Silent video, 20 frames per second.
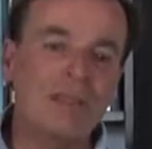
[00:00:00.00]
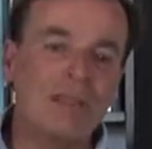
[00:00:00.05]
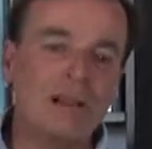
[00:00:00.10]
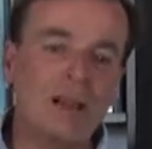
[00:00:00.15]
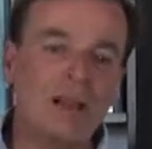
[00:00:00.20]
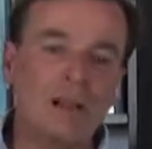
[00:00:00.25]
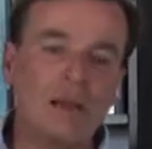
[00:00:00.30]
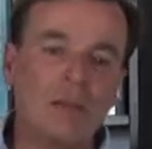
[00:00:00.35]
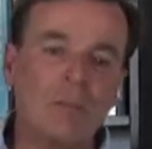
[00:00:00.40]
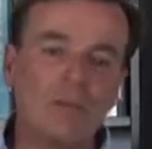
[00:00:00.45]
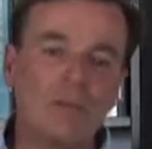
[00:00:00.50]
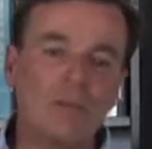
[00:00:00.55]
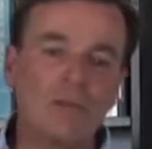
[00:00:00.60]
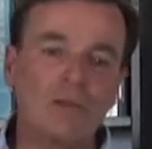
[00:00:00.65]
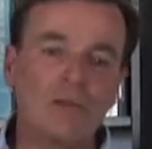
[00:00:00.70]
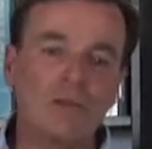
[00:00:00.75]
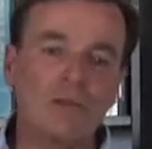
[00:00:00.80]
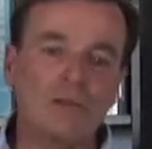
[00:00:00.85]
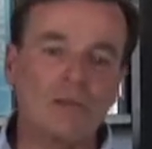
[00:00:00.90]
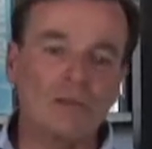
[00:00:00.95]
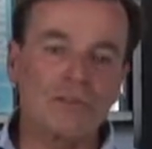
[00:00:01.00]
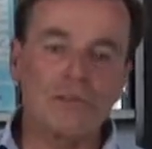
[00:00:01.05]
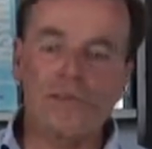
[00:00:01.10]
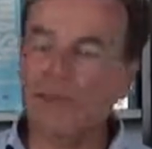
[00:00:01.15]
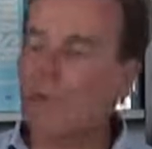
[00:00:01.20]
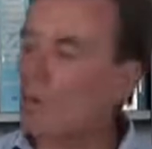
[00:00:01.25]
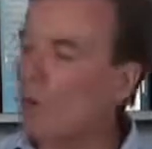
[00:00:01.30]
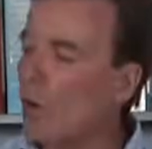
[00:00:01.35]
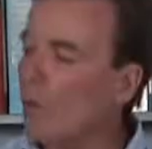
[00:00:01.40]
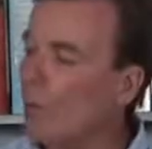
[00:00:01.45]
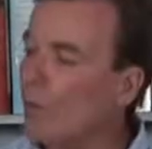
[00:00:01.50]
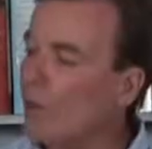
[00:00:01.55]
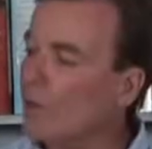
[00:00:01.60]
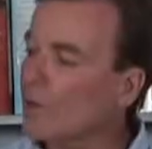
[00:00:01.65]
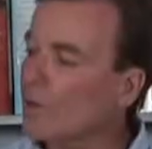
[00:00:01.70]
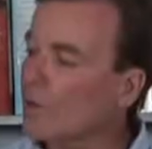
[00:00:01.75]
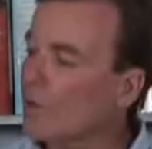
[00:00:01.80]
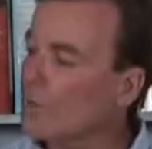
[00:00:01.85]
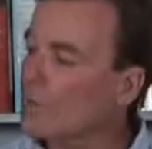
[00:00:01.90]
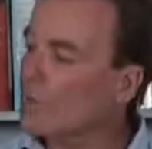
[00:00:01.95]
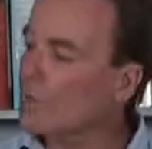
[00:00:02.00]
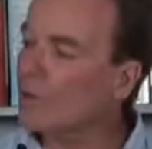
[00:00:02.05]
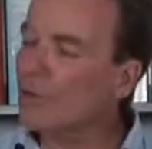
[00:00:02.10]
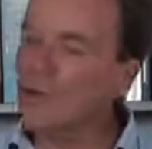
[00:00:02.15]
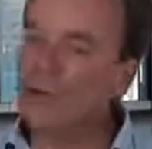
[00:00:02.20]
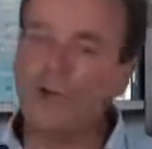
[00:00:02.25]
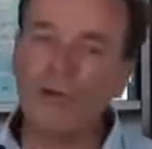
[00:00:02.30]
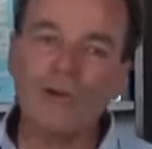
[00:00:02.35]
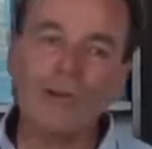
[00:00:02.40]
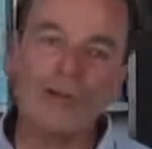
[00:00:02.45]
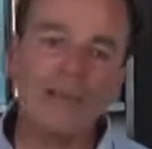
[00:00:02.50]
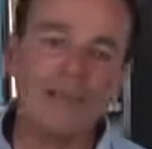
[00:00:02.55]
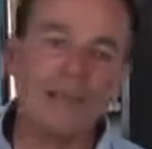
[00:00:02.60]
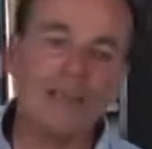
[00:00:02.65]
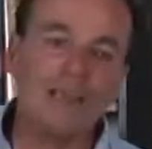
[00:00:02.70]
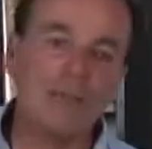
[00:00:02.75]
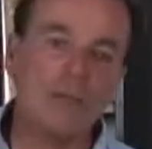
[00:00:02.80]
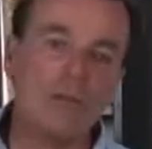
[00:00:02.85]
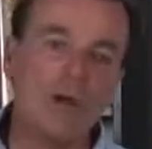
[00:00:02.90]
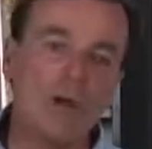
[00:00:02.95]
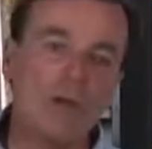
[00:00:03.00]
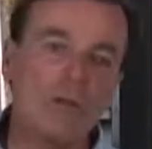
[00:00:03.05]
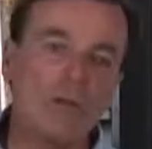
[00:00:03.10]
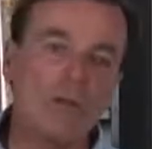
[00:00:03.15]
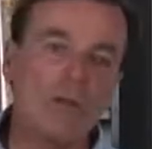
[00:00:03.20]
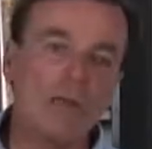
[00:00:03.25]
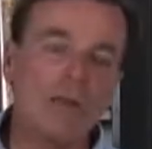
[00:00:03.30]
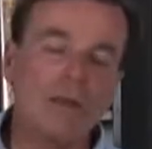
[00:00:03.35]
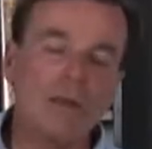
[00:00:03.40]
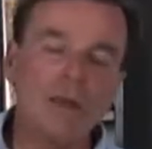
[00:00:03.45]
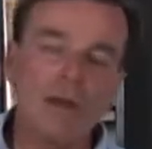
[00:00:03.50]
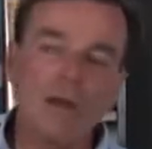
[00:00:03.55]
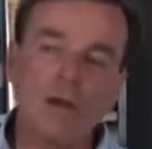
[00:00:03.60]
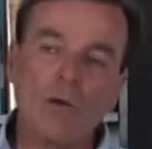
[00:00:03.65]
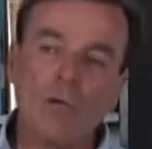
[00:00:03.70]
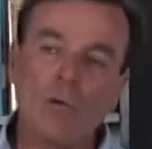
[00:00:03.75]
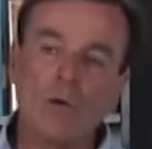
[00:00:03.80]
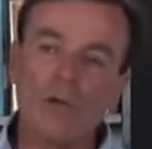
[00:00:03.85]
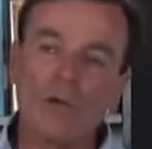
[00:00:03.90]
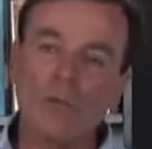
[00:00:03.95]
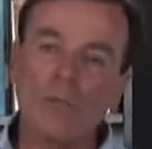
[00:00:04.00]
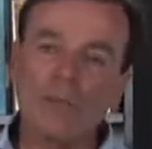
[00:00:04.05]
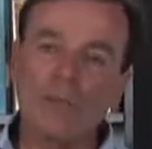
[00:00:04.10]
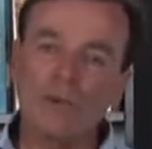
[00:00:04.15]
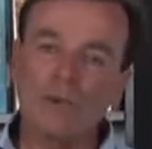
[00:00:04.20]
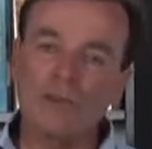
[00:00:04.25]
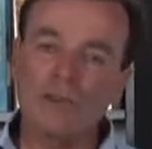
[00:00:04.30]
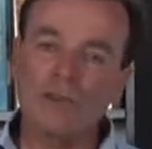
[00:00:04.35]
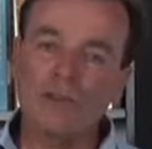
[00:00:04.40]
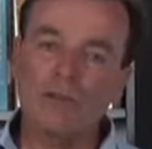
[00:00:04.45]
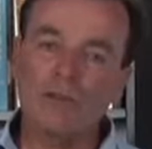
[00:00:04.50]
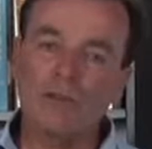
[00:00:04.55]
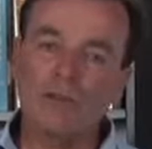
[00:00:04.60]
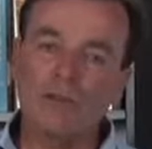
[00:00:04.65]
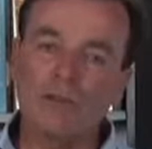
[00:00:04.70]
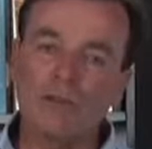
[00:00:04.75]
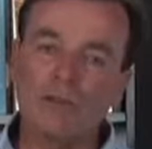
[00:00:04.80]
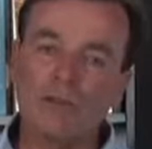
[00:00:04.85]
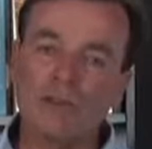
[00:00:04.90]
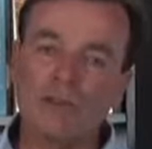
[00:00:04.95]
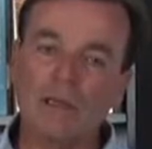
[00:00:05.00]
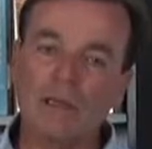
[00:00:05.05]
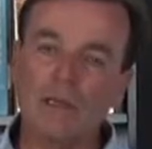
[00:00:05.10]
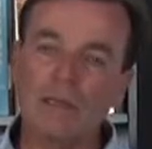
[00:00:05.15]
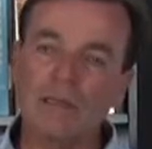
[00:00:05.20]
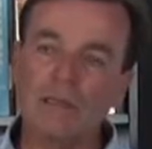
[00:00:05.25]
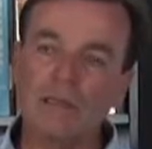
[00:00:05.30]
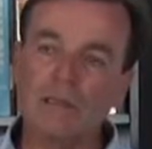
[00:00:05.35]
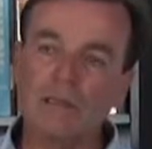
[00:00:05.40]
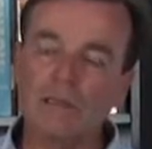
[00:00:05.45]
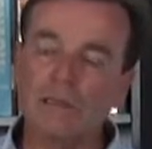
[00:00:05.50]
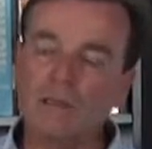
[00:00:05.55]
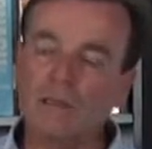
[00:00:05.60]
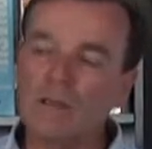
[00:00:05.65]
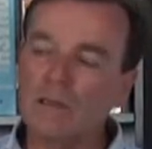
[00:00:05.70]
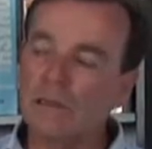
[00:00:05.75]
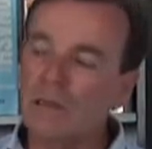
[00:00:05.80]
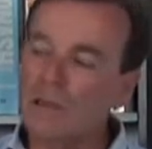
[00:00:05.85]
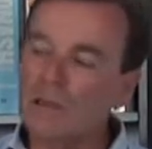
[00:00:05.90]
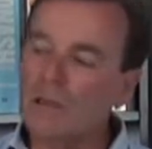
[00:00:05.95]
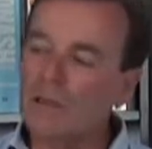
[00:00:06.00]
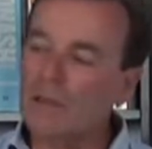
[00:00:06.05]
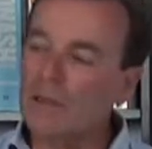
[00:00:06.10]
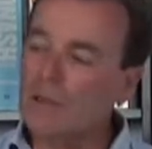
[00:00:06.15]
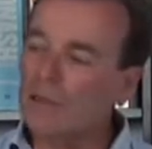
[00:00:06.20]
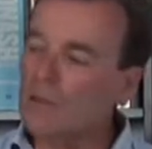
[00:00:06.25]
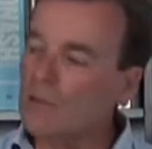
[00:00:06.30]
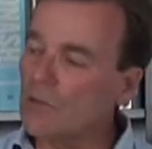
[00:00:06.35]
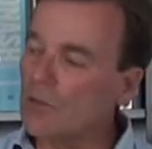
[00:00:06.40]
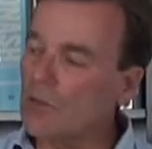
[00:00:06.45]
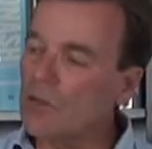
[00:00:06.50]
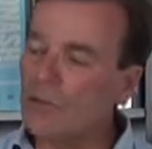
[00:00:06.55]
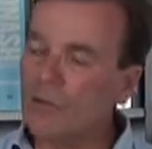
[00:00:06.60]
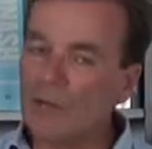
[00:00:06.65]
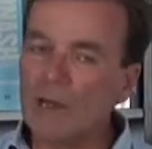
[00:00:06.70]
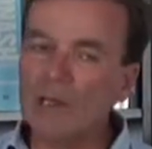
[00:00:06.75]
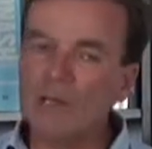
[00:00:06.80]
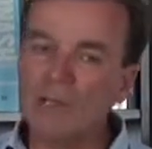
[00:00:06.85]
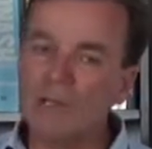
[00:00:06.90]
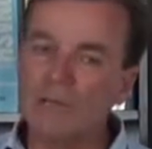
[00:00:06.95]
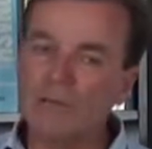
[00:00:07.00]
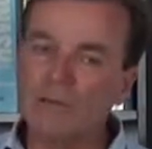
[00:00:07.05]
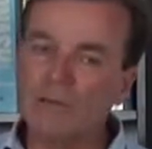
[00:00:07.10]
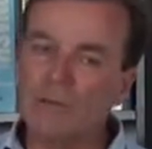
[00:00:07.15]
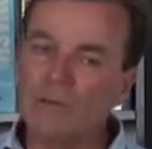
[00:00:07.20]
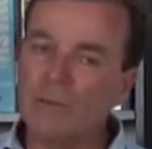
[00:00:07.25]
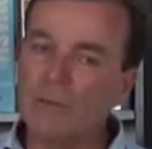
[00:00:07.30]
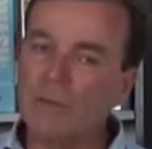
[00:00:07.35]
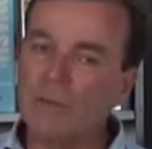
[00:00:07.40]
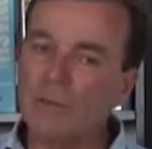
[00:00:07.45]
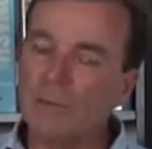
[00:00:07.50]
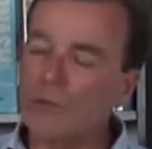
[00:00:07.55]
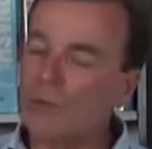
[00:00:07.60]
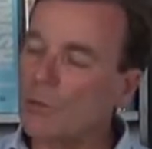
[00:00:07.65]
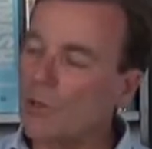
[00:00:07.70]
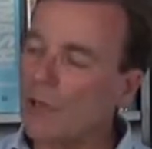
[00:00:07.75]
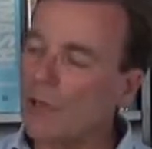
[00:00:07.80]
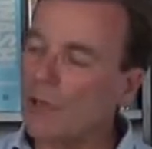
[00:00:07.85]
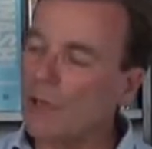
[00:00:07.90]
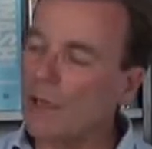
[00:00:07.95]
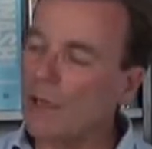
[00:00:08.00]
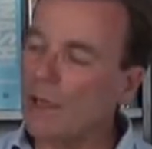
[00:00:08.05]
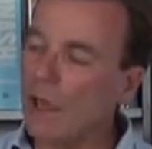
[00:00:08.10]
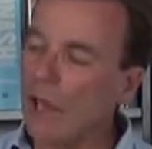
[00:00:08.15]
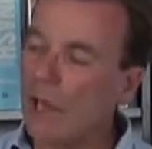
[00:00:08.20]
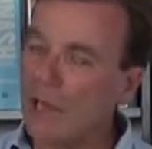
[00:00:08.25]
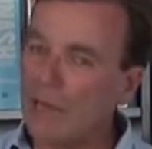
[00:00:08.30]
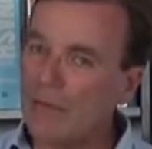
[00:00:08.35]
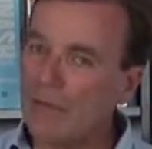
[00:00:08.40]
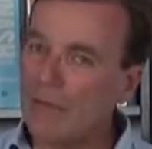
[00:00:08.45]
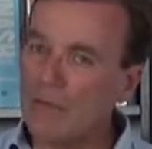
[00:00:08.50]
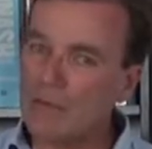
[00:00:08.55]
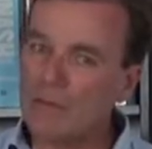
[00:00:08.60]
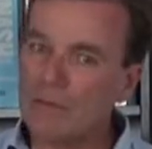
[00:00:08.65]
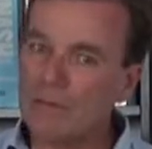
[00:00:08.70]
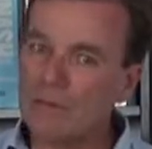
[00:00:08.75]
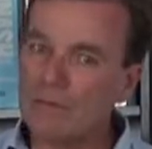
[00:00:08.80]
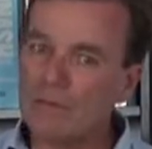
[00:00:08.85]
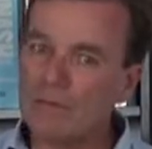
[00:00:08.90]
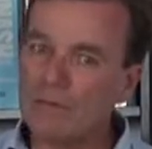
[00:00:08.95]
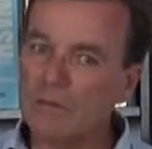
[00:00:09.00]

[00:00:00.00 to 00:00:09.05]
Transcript: Um, Don's done quite well and I'm doing quite okay as well. But what I put it to you is there's not a great deal different between any of us.